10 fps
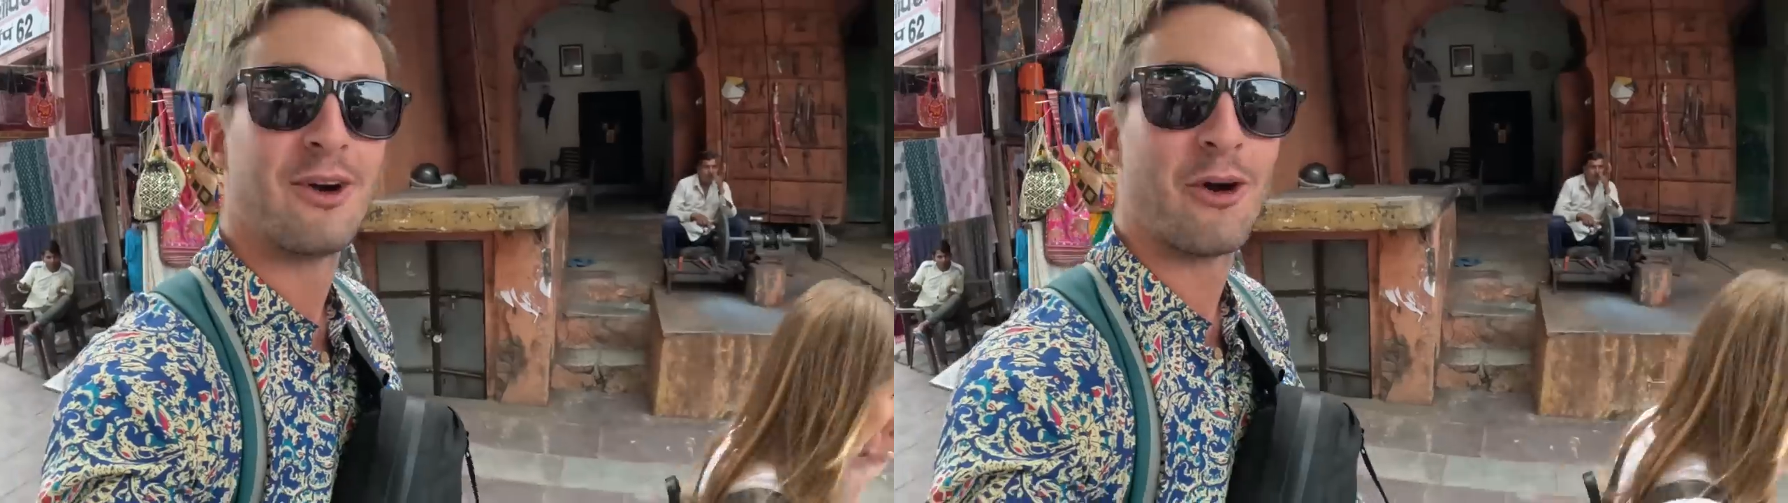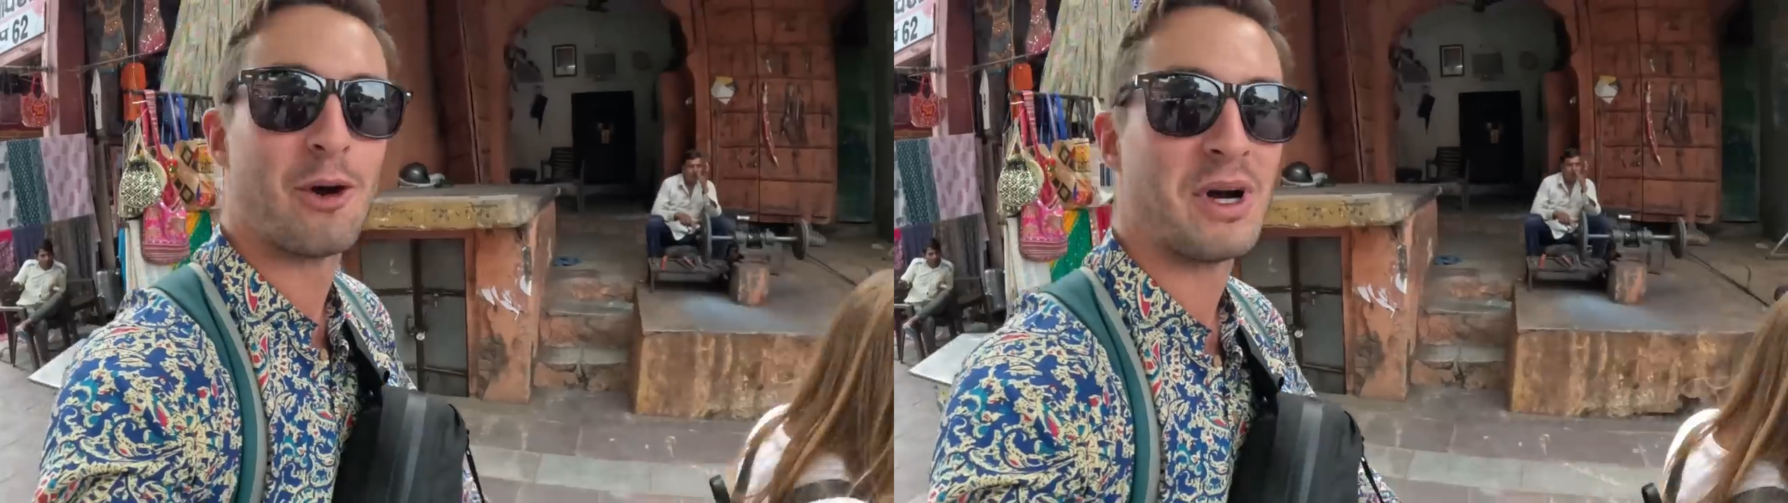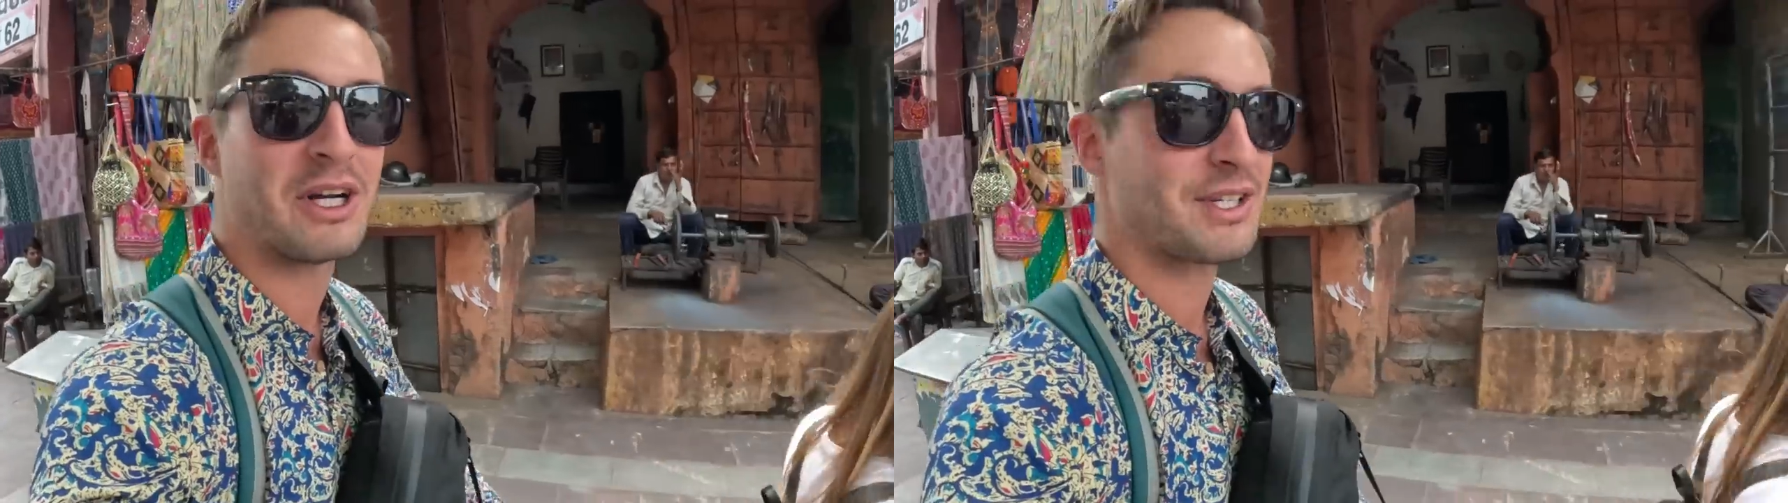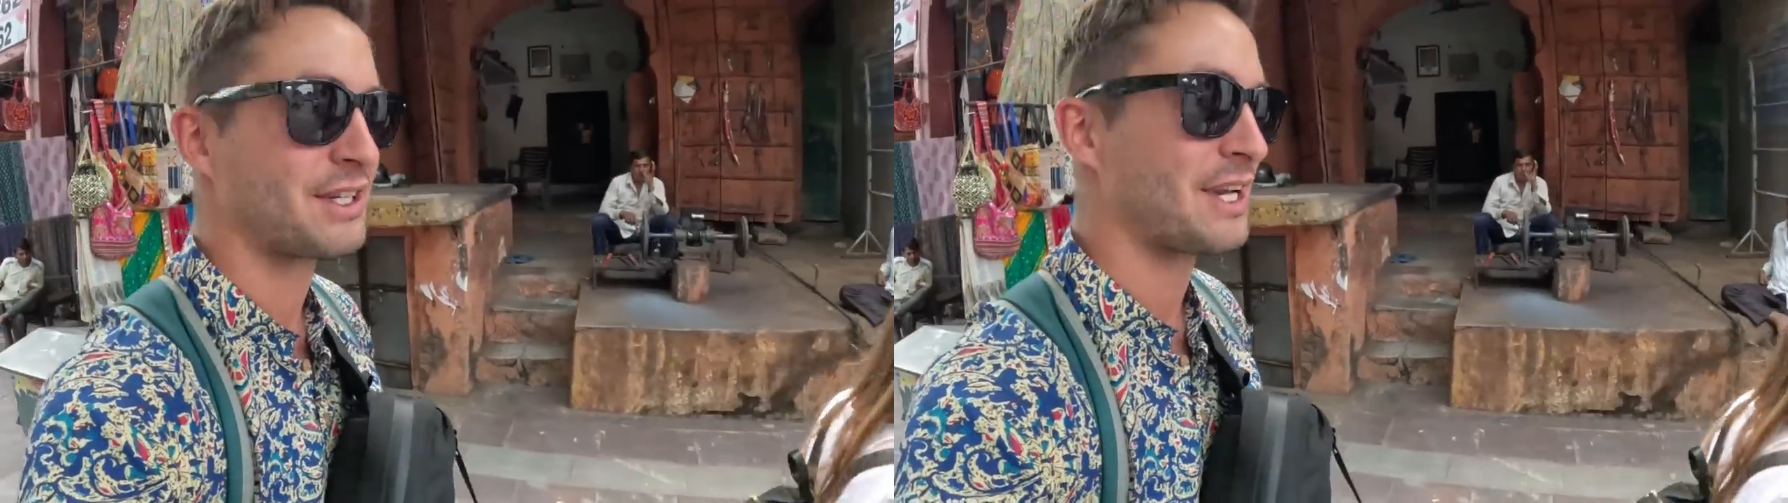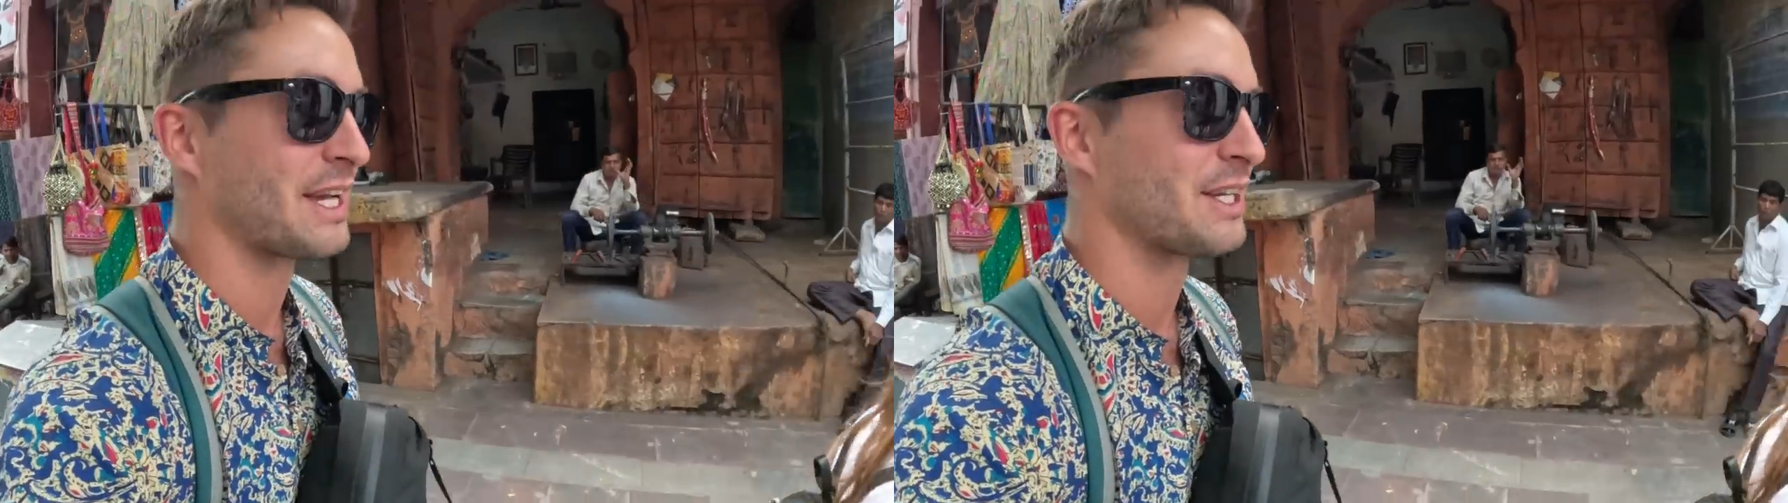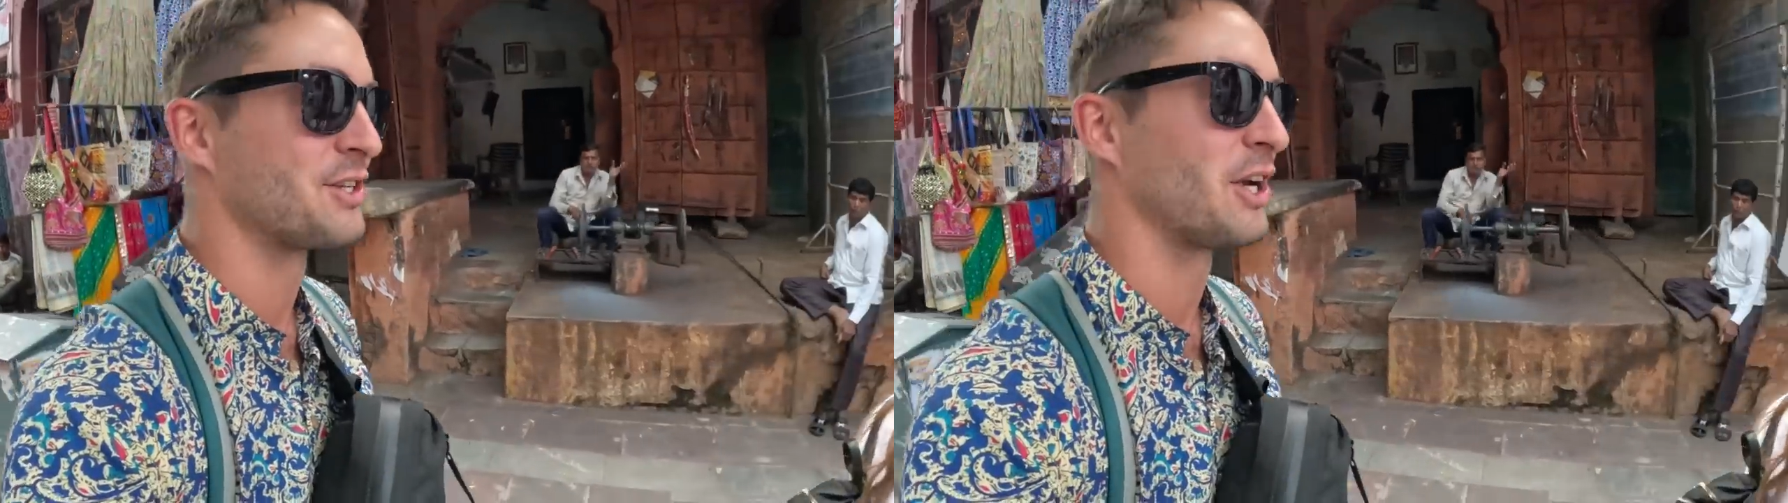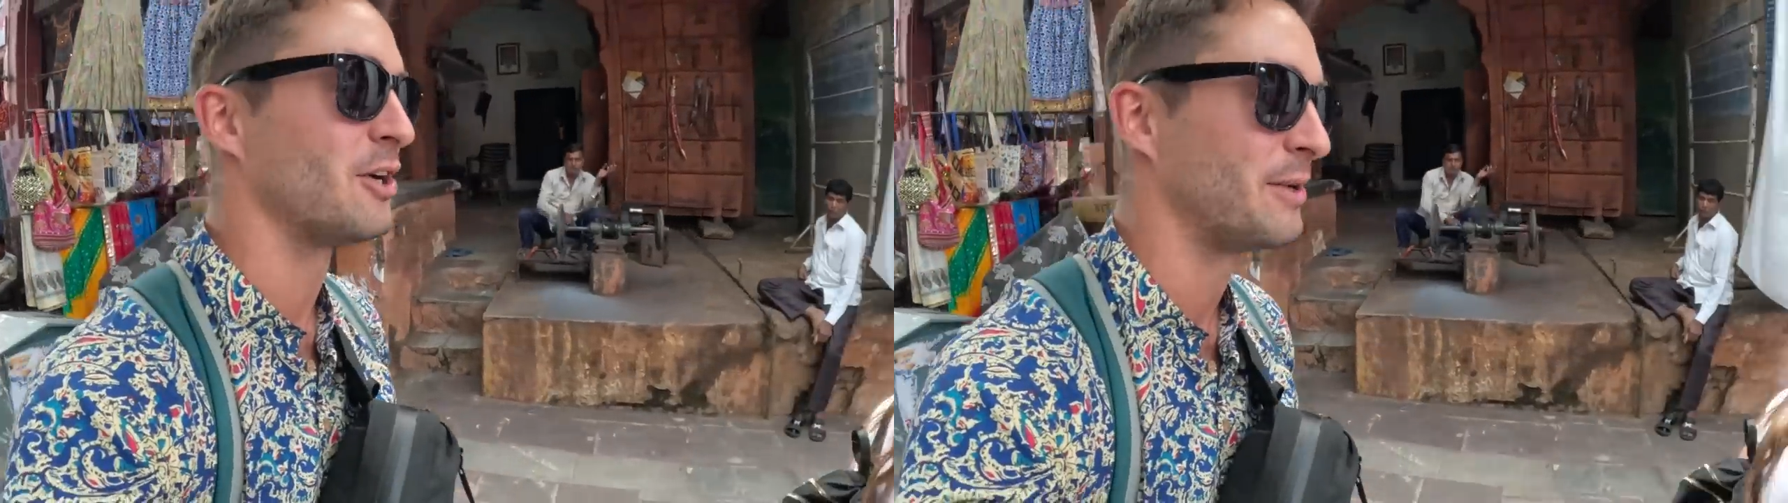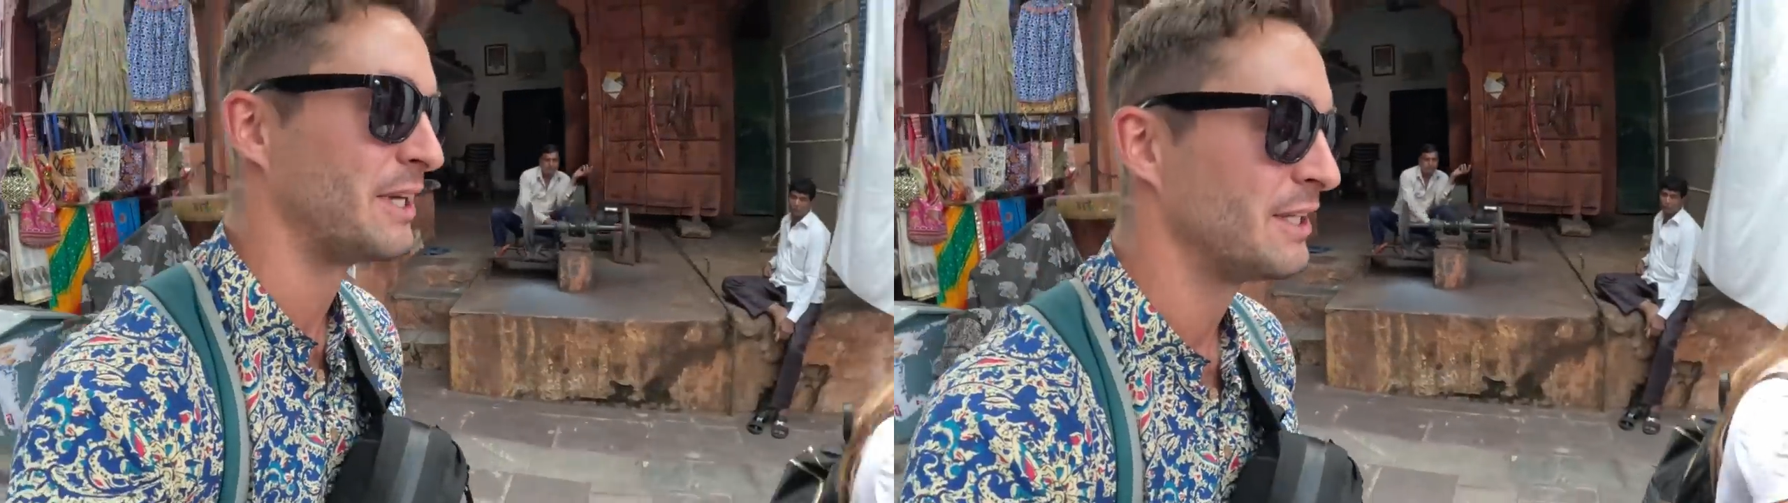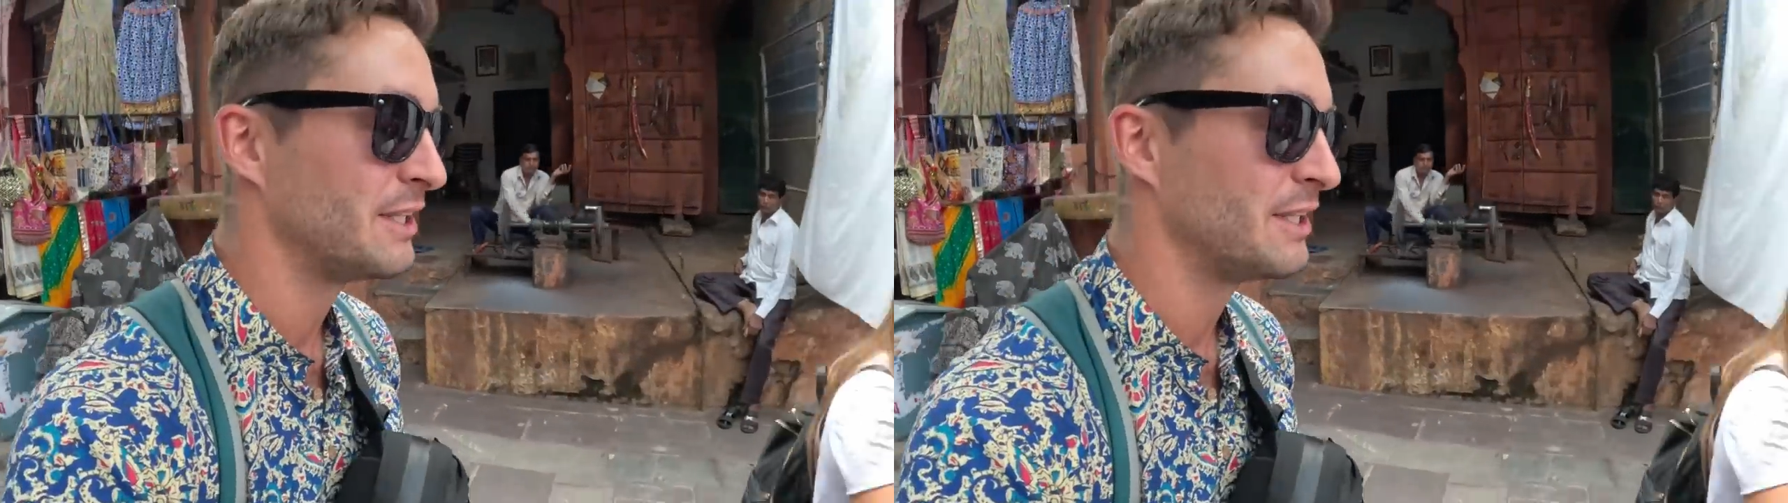Oh, a bug's attacking Shelby.